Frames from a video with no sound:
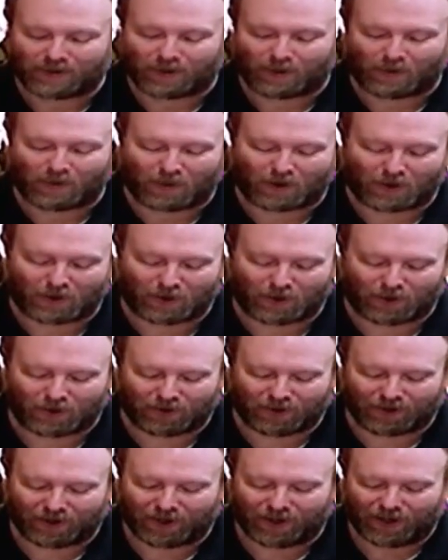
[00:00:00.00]
the
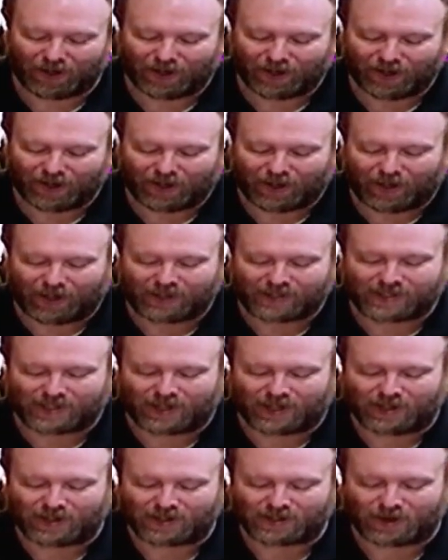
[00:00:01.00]
world that he
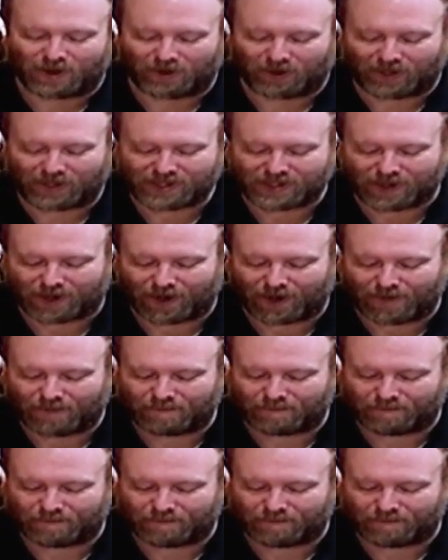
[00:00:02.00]
sent his only Son.